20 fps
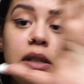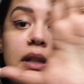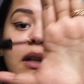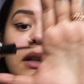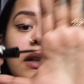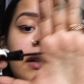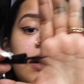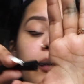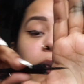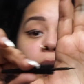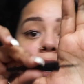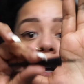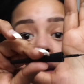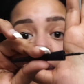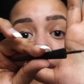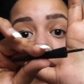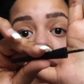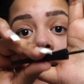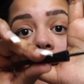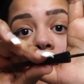clearly Wet and
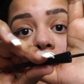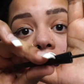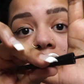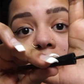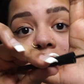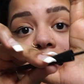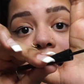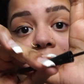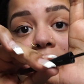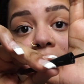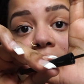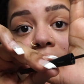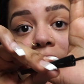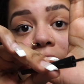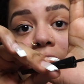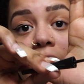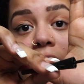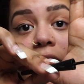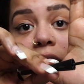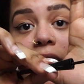Wild. This is a
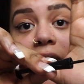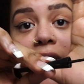thicker